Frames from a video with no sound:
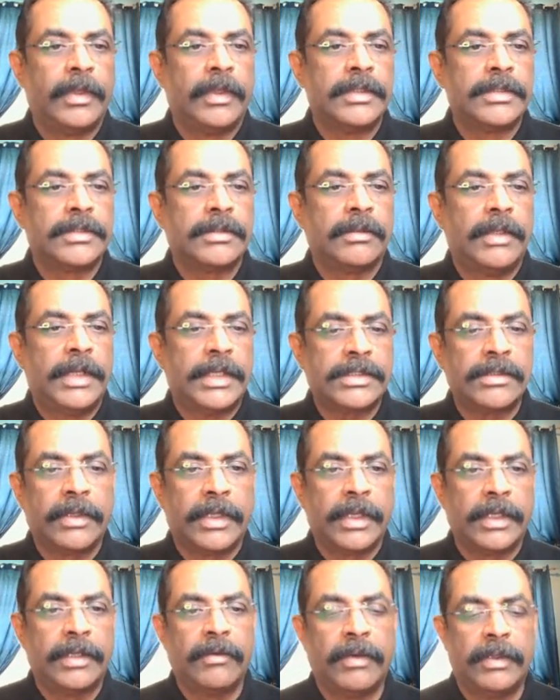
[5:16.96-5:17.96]
So let's
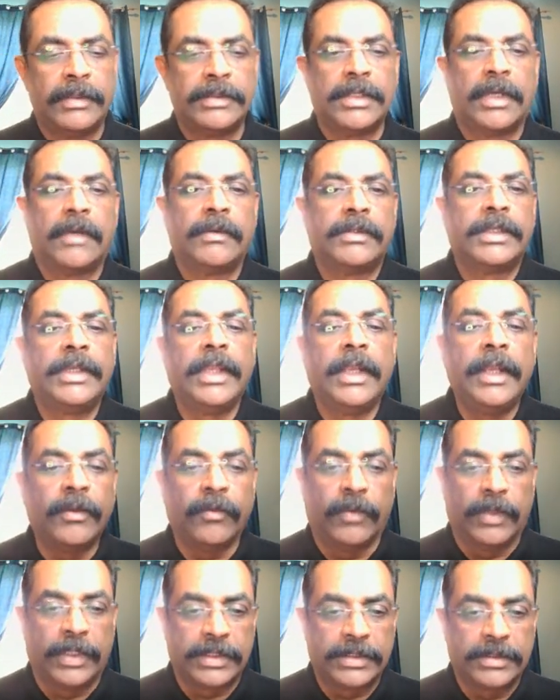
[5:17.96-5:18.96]
look at also how the delete
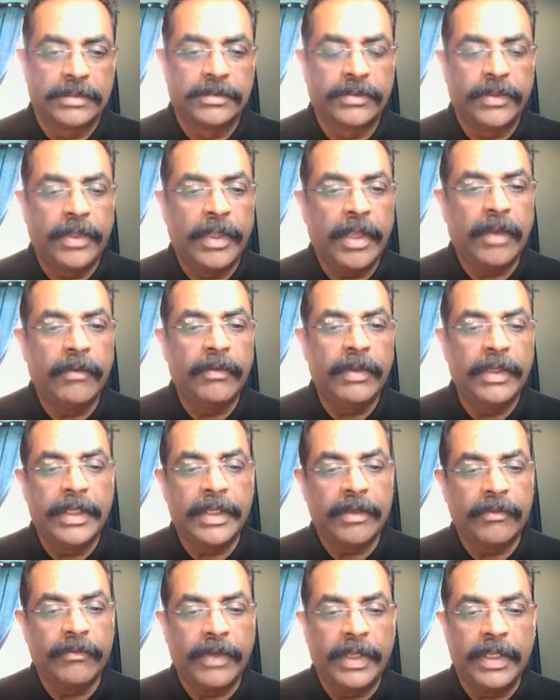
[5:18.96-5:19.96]
works. So you have a
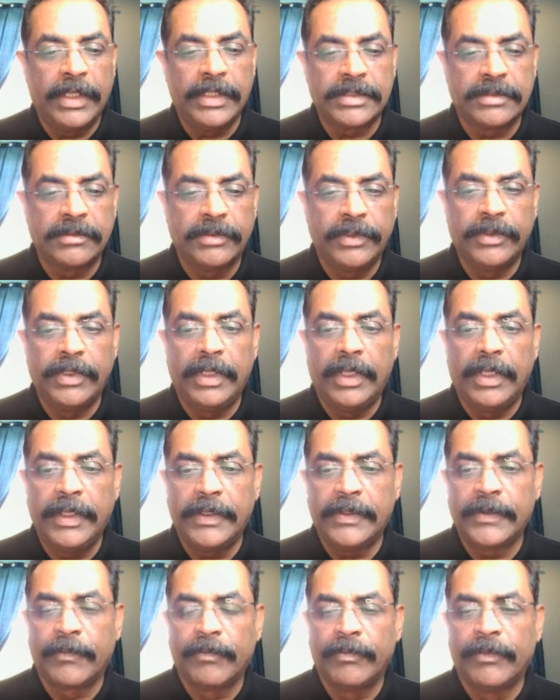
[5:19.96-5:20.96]
data files, you
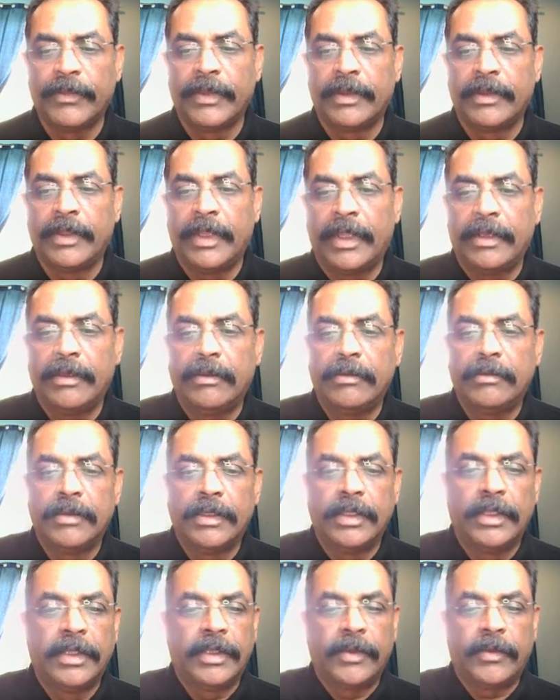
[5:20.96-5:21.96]
delete, then
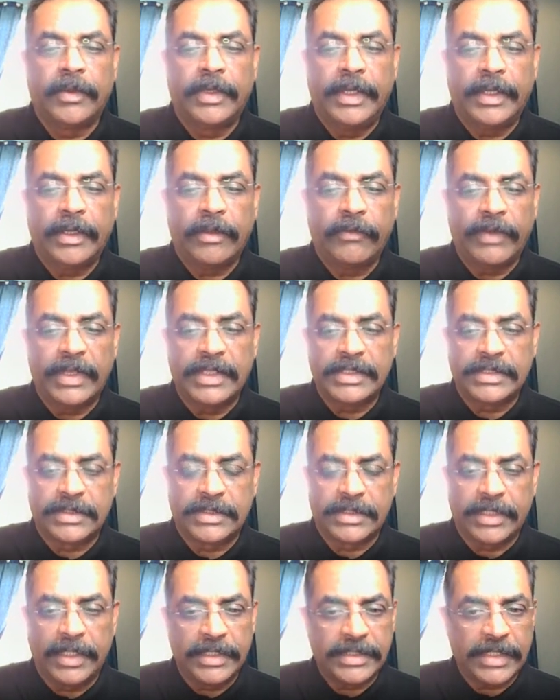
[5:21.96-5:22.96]
your data file
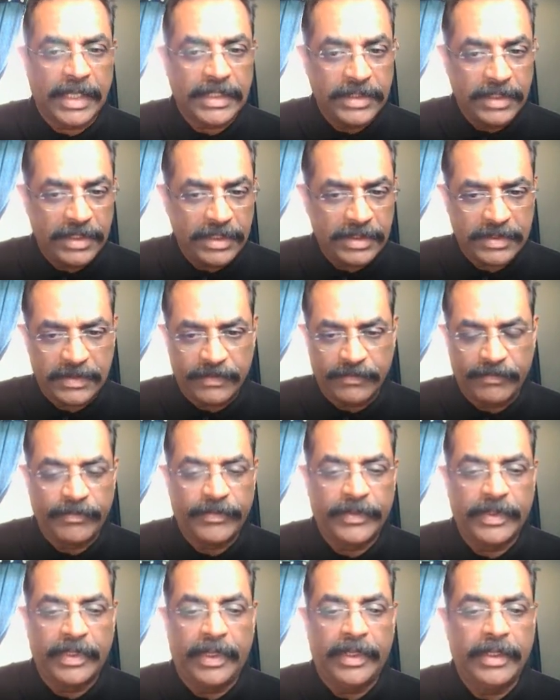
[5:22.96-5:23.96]
stays as is.
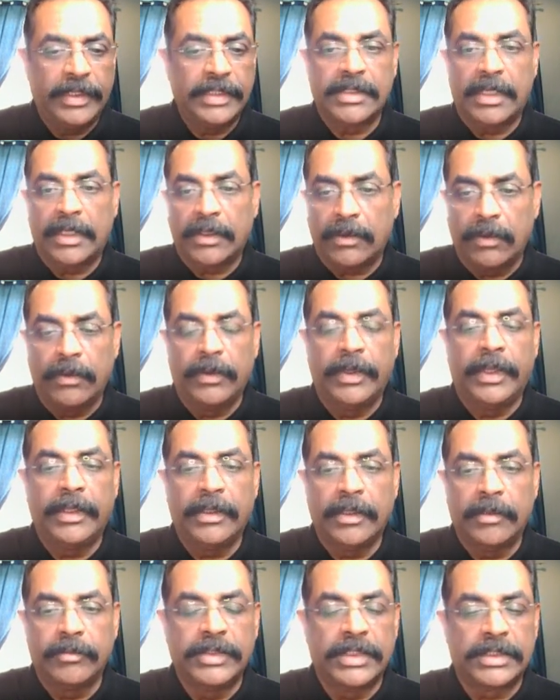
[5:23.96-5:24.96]
Right? It's not
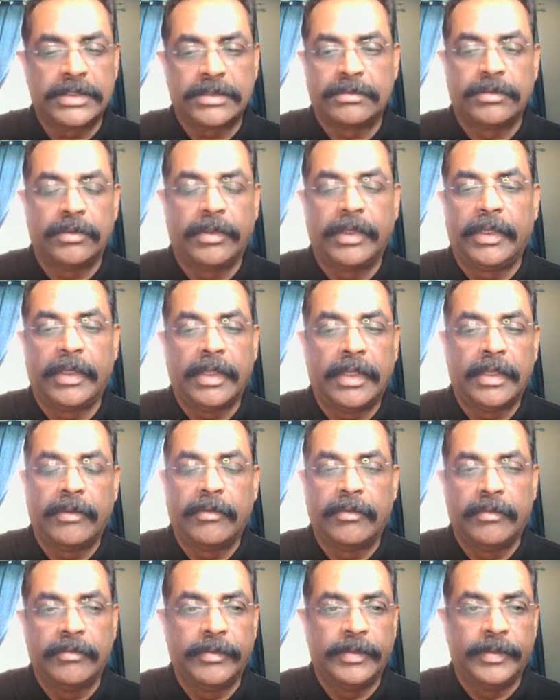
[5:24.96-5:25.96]
cloning. I'm just throwing
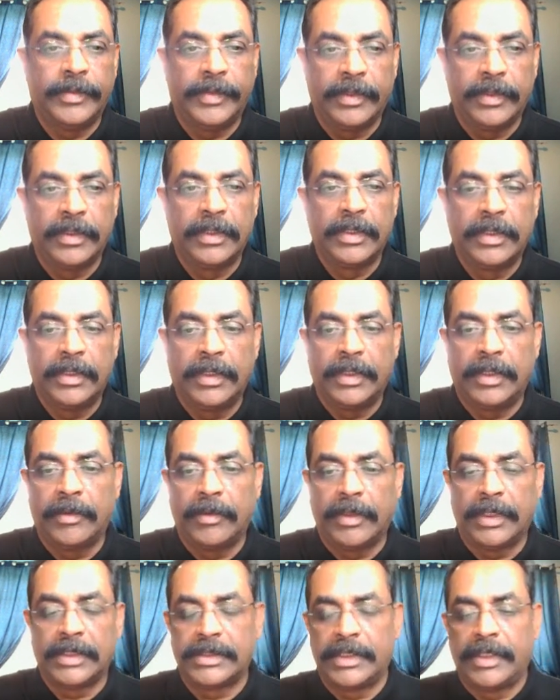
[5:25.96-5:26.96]
an
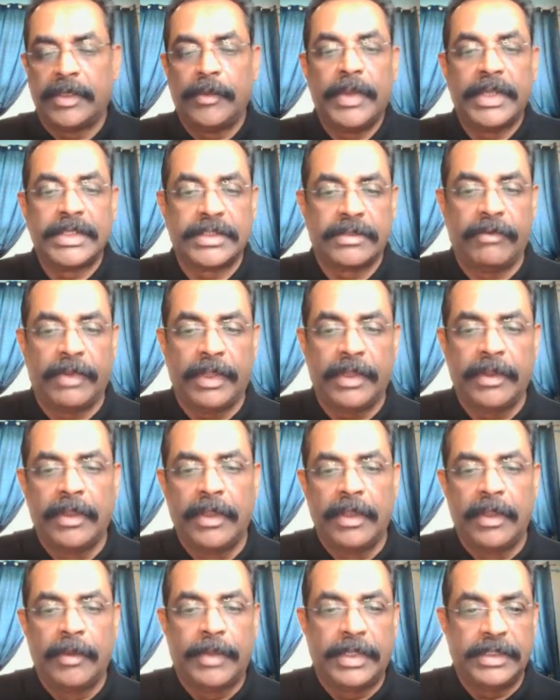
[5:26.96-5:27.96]
as animation there.
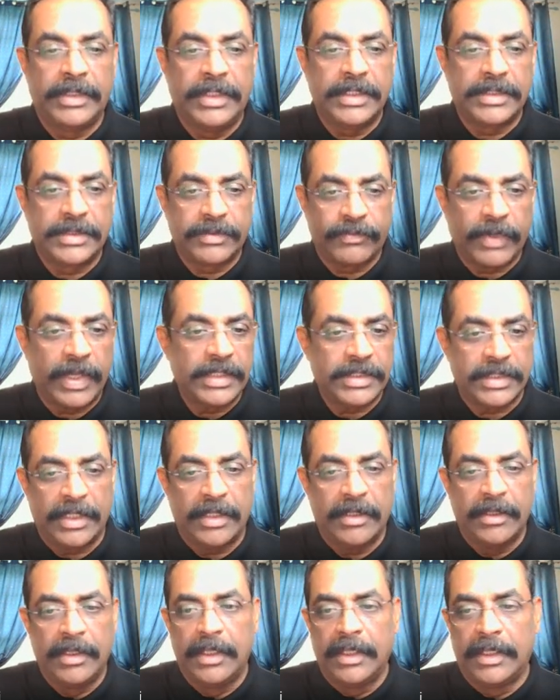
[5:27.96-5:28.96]
But these files
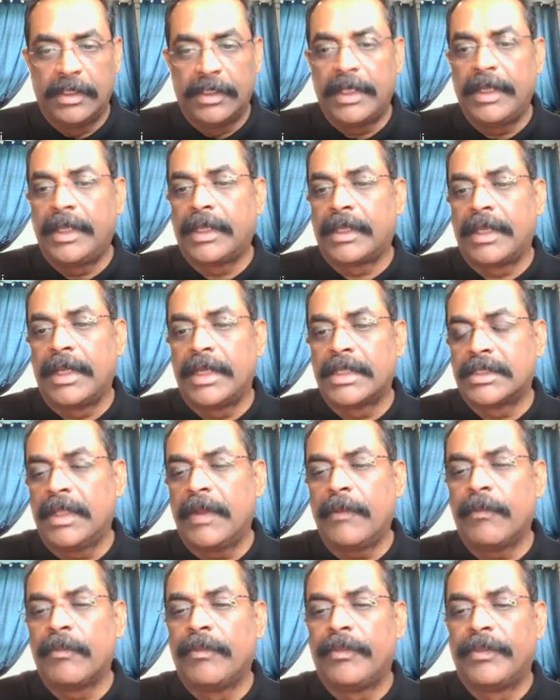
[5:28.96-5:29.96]
are then it creates
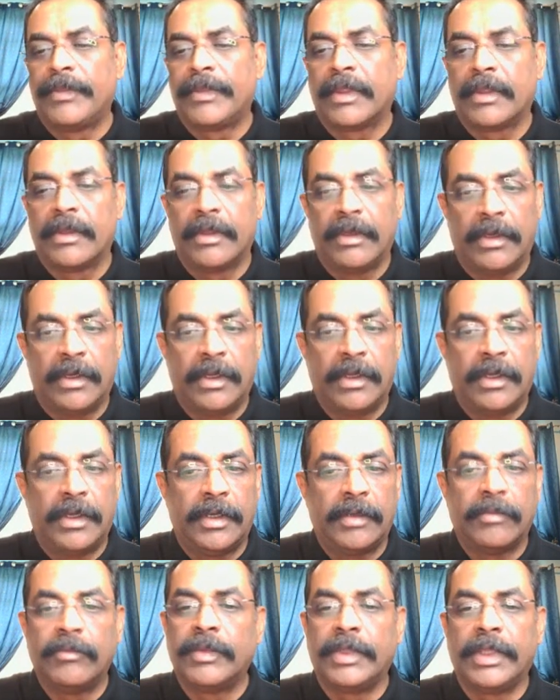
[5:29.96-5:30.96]
the
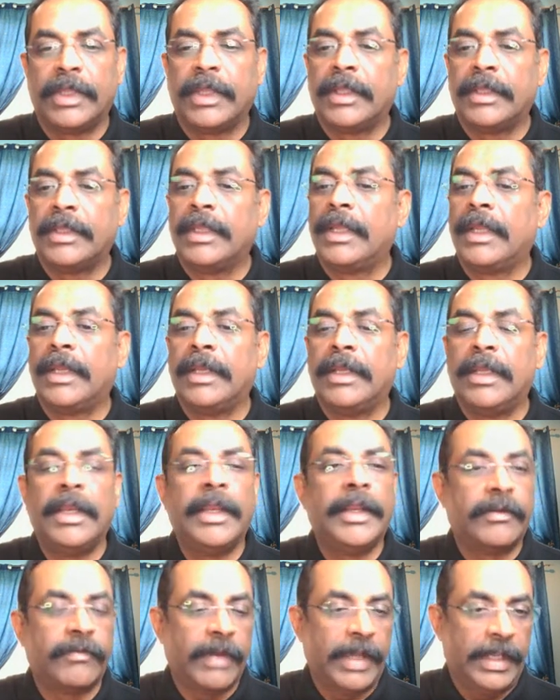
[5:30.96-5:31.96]

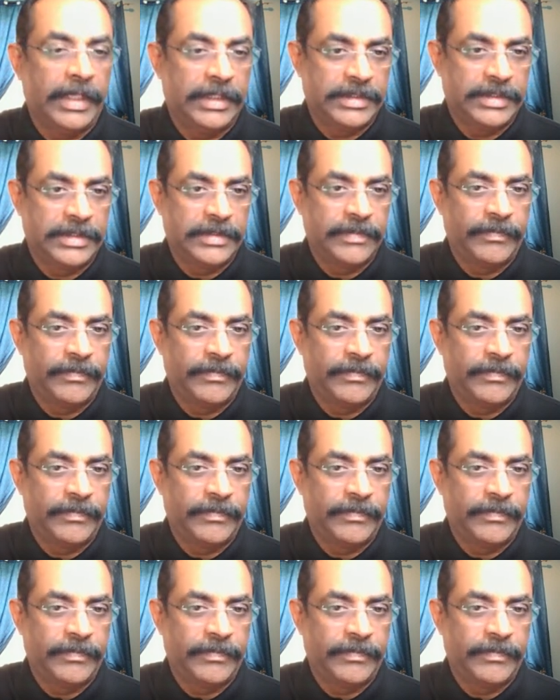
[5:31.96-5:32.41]
delete files.